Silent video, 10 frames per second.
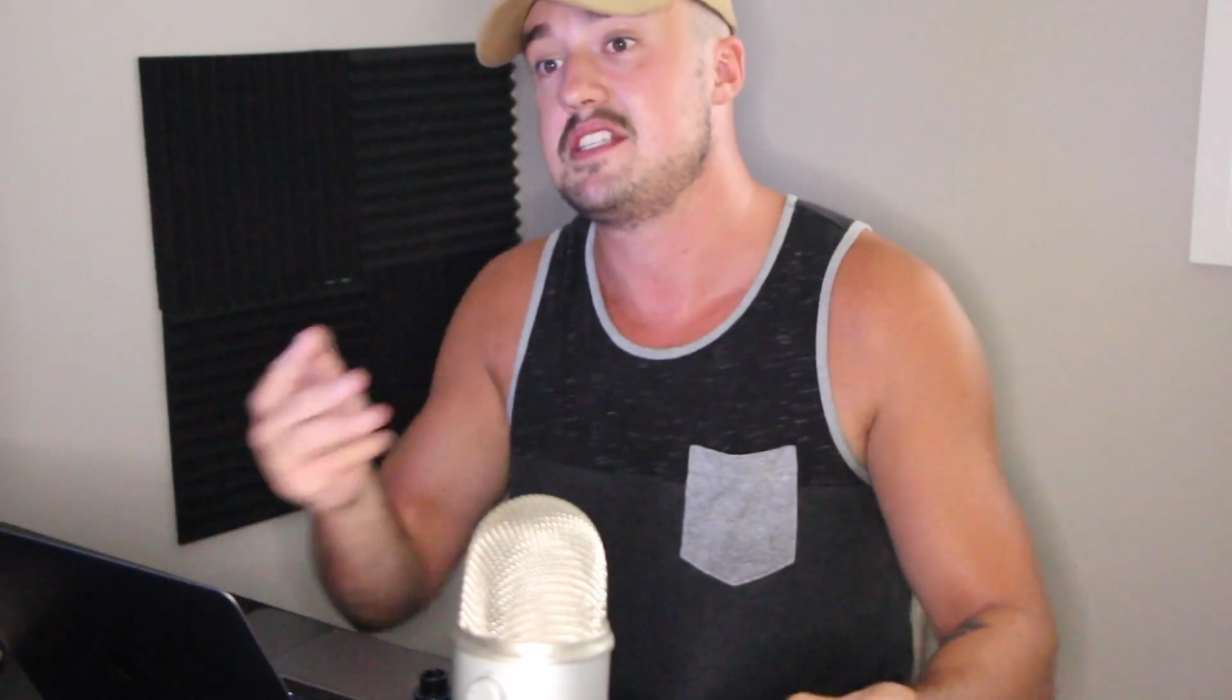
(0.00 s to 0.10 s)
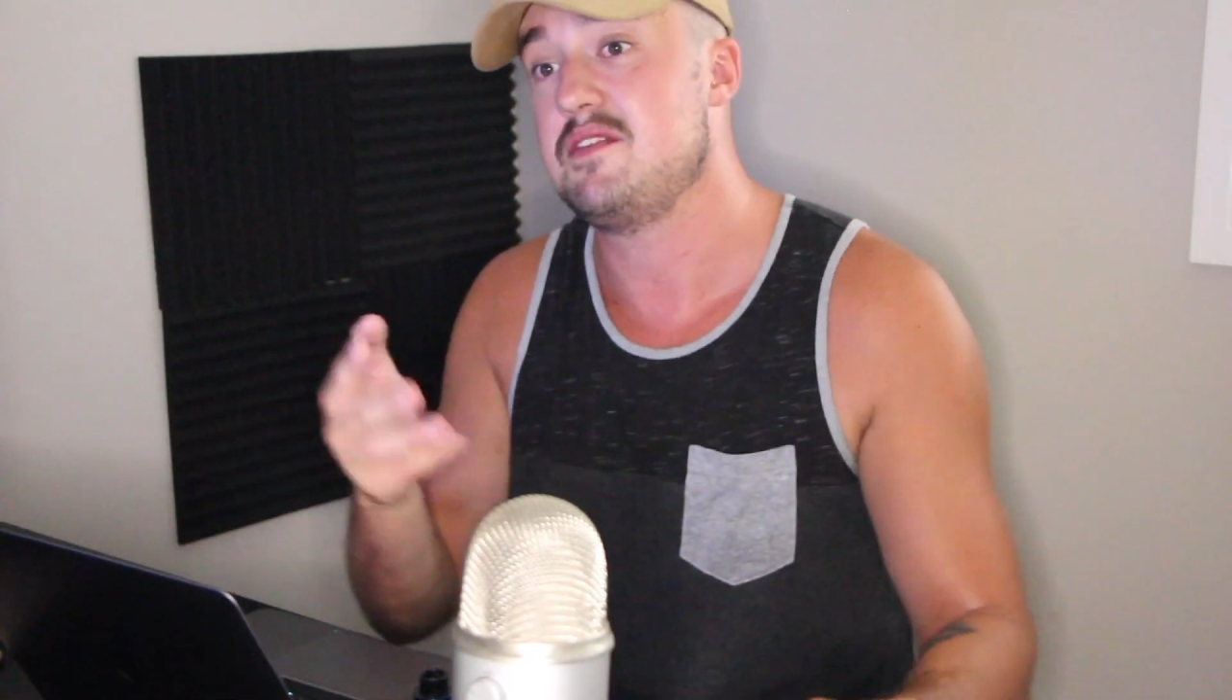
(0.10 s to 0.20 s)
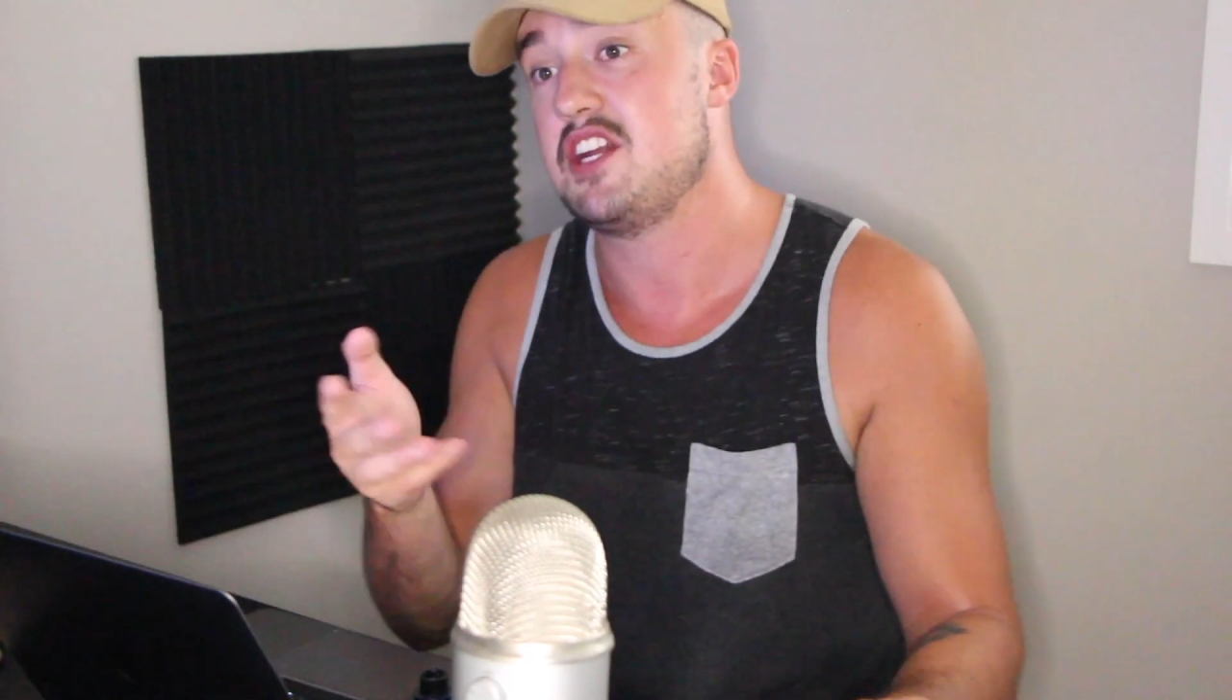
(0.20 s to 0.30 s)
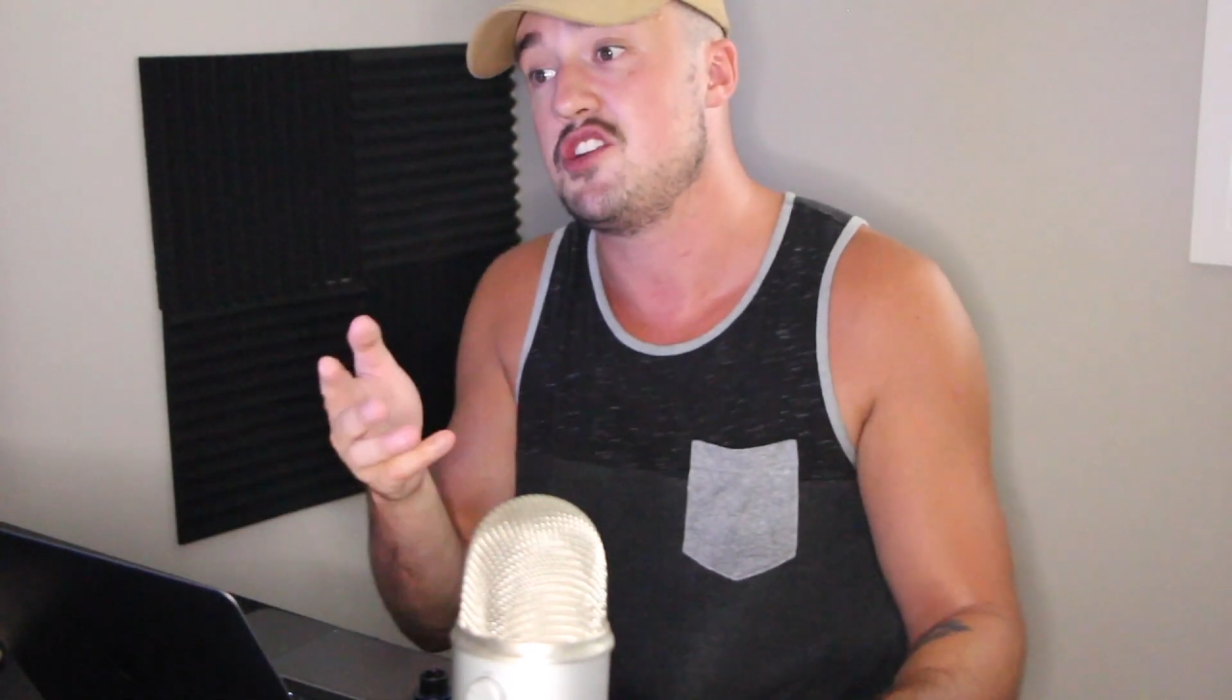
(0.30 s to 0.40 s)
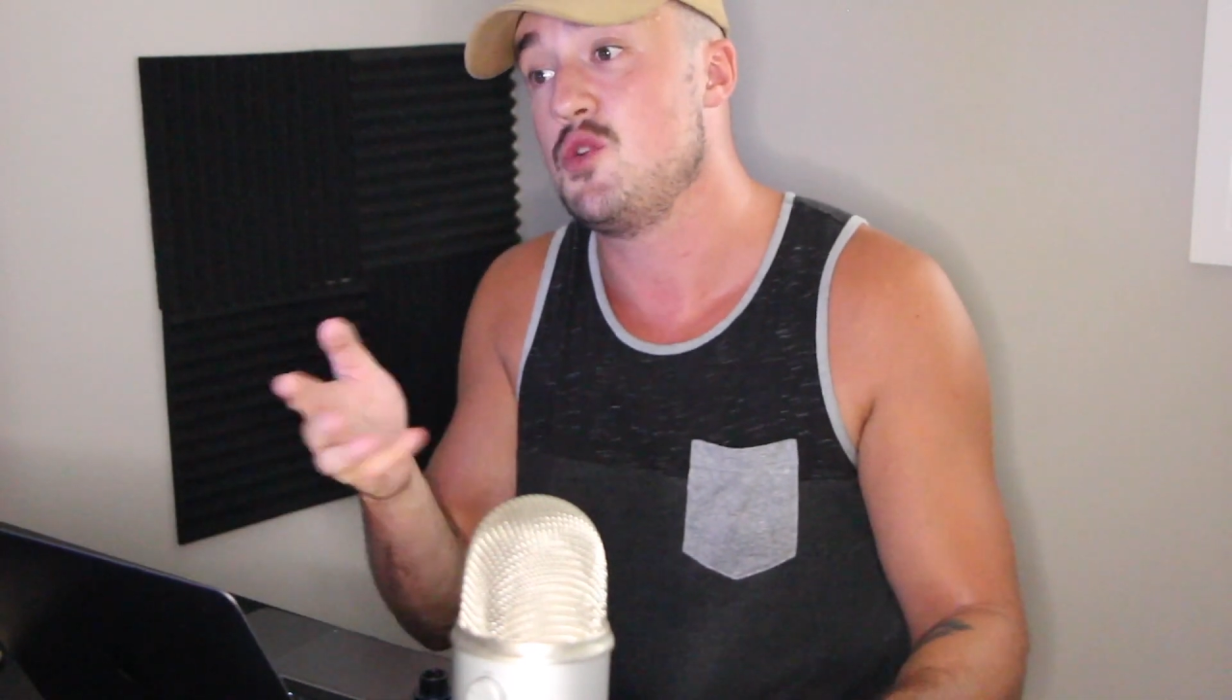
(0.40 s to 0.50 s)

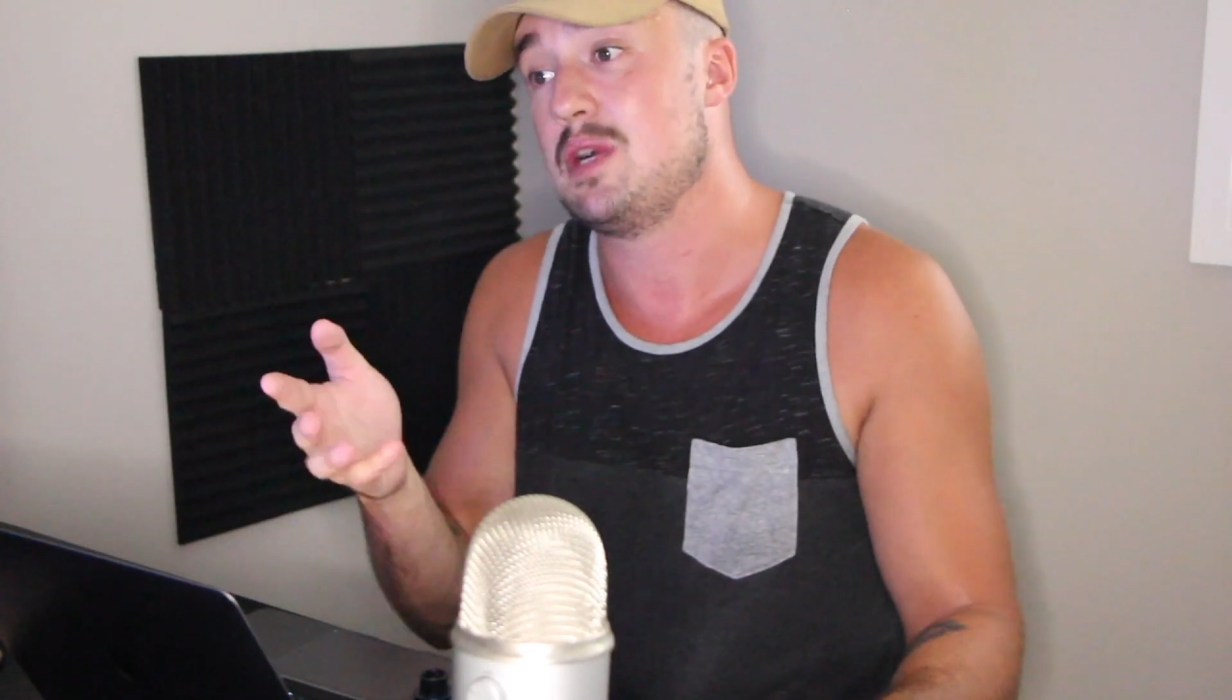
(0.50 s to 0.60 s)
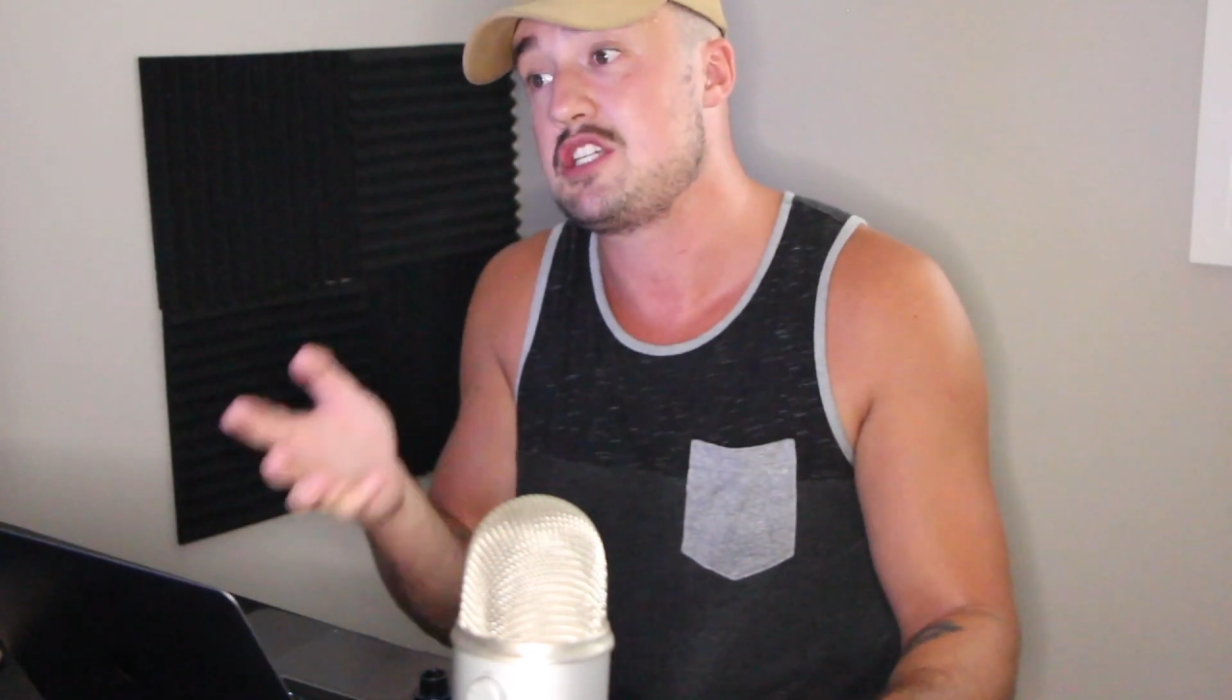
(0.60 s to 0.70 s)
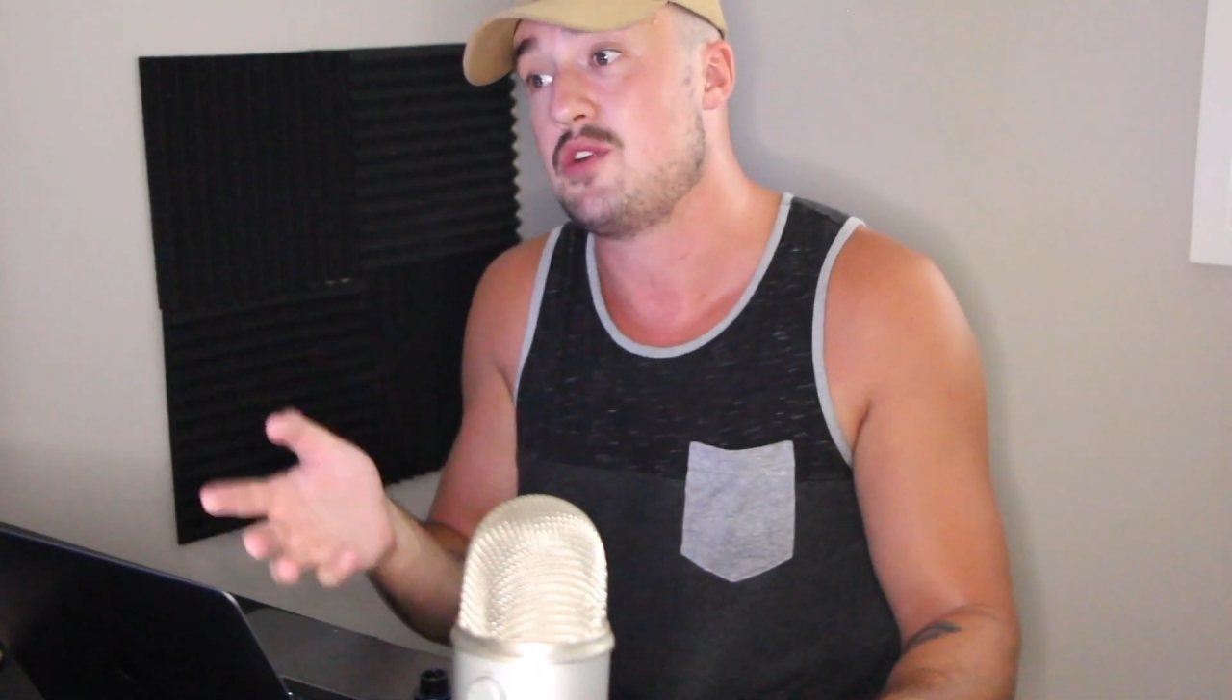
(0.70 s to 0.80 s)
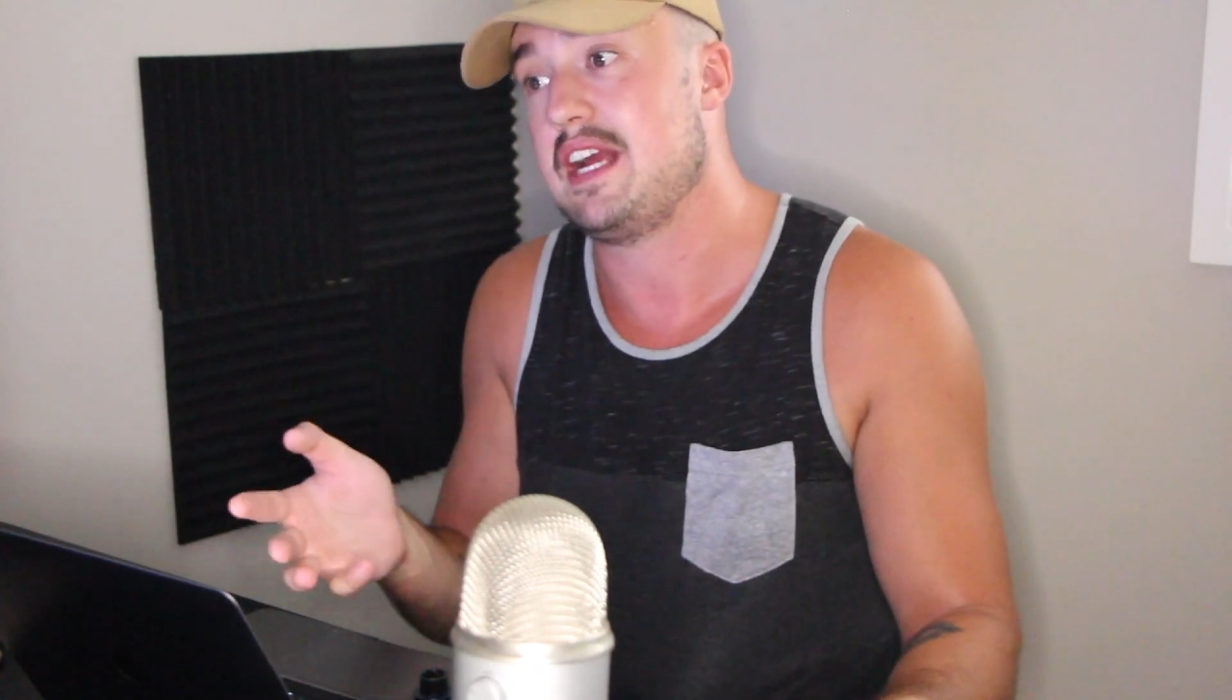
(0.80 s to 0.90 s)
there's even a newer